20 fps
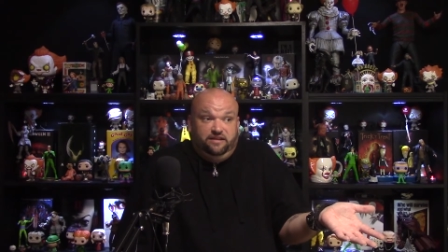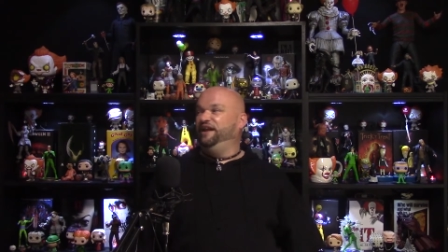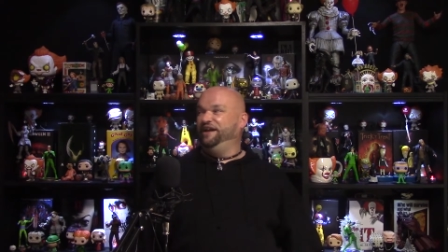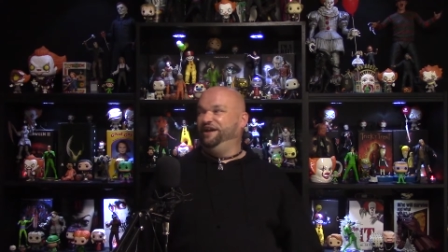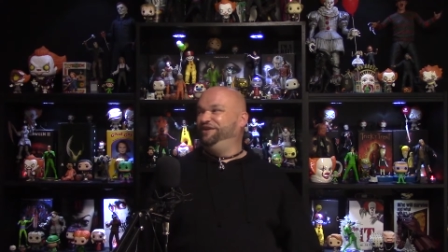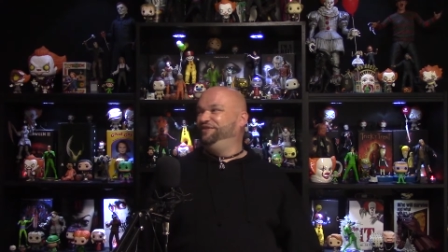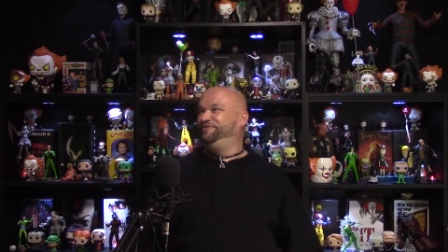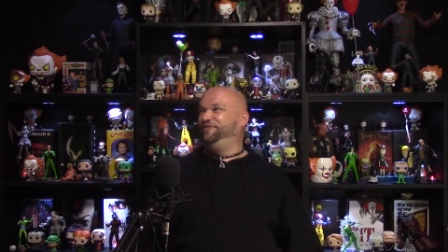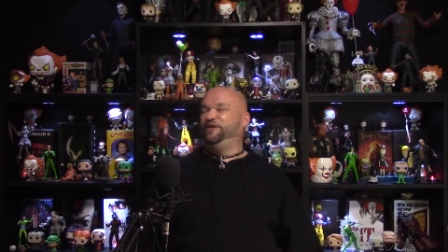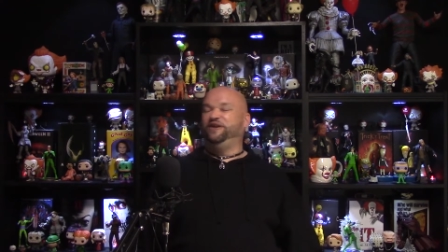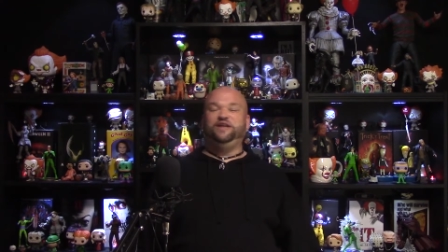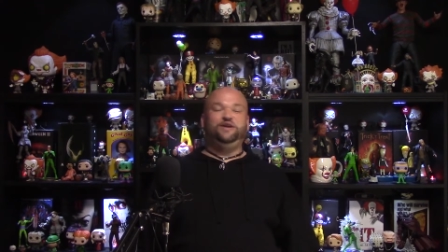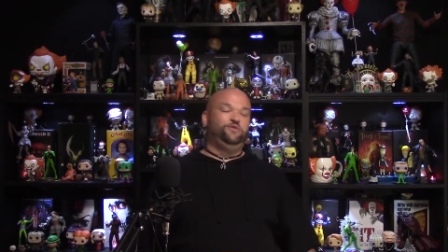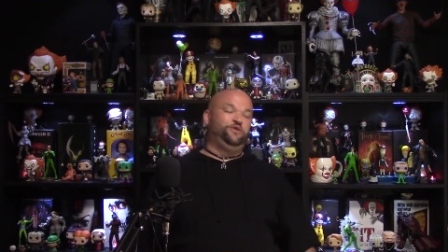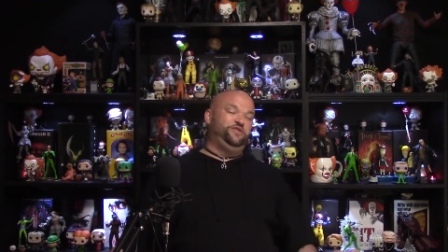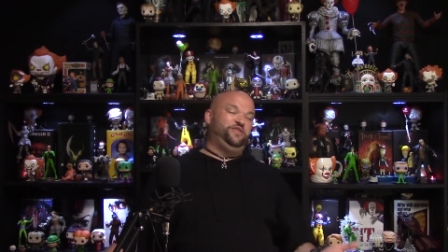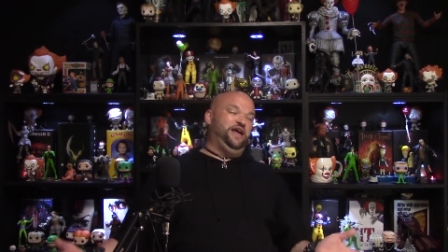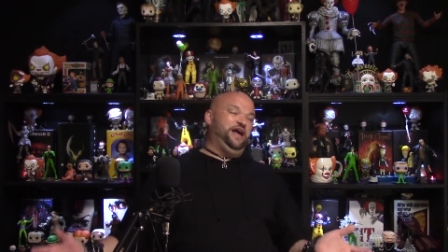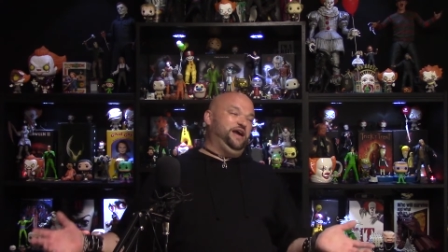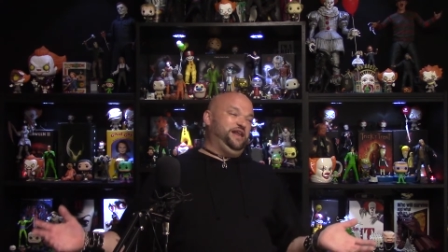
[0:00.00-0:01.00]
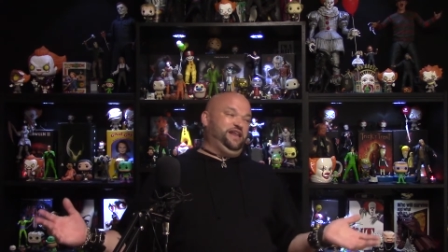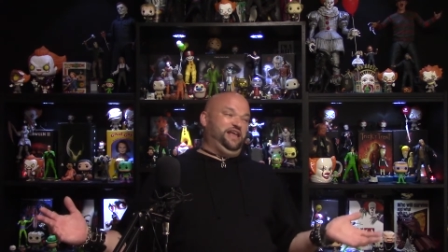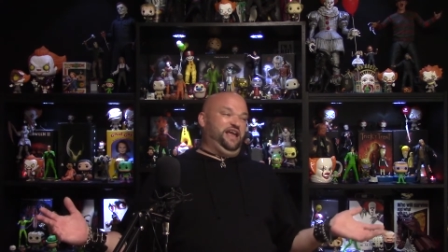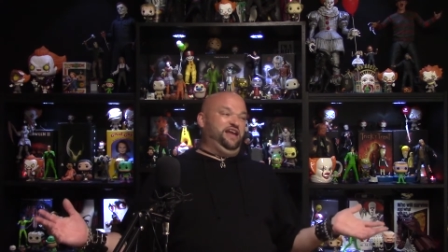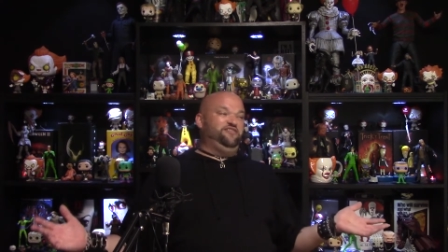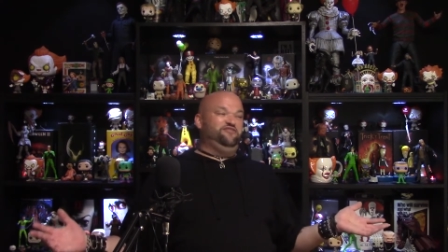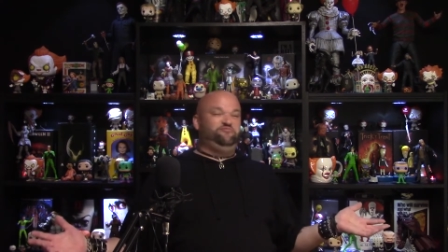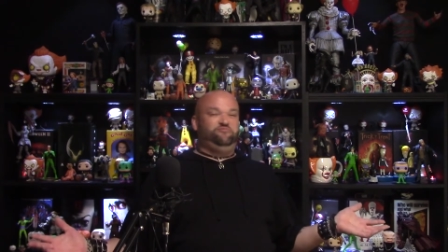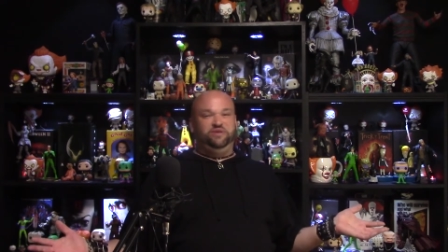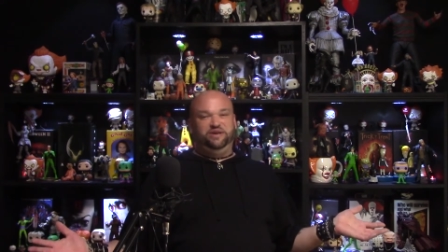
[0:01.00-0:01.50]
And how funny would that
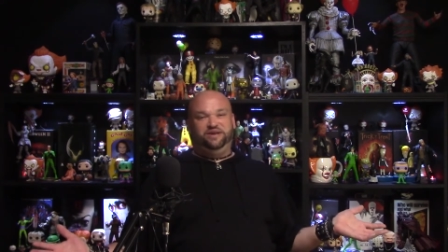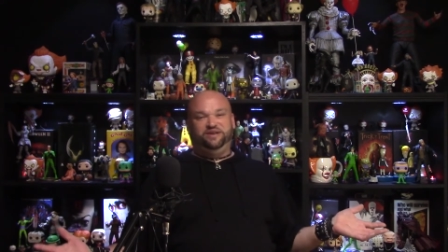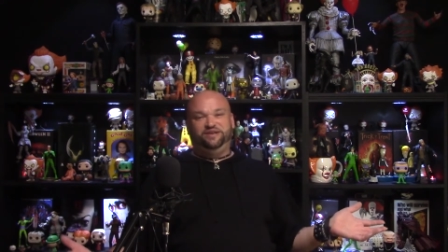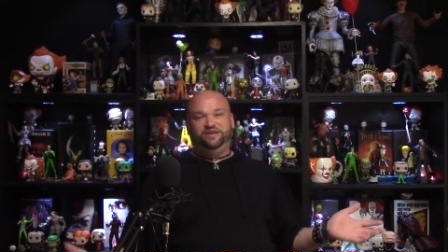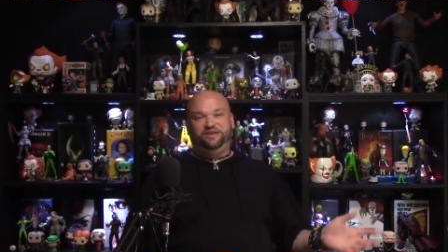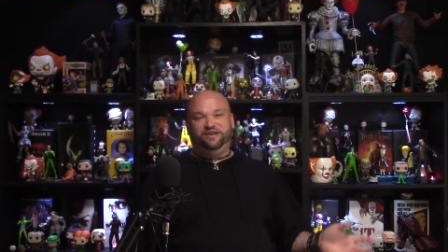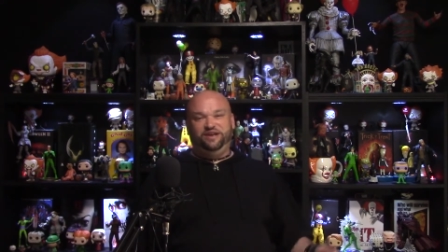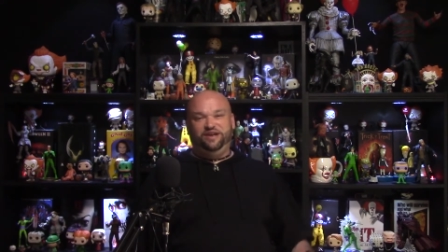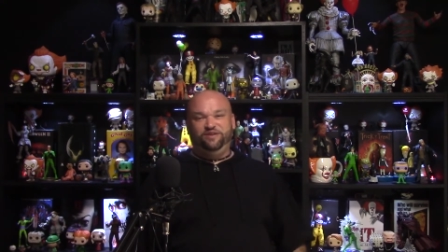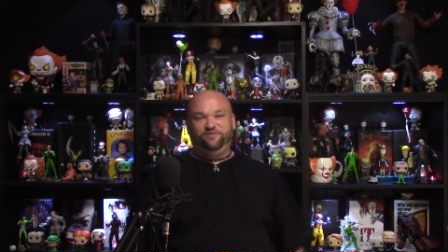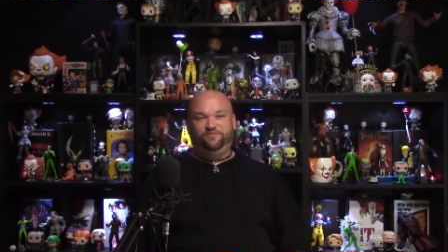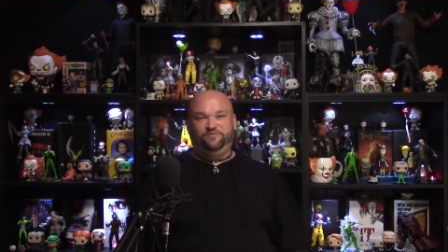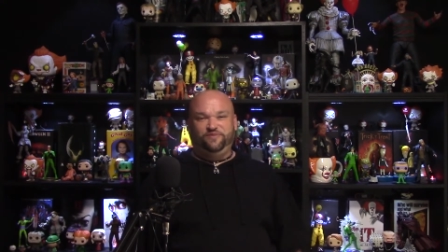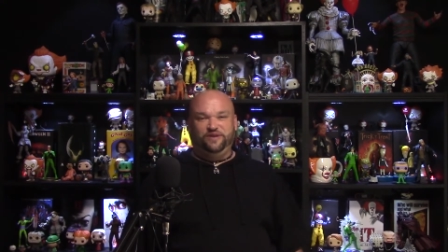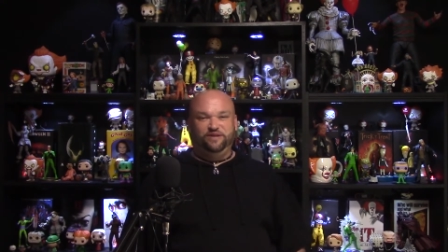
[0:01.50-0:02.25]
have been if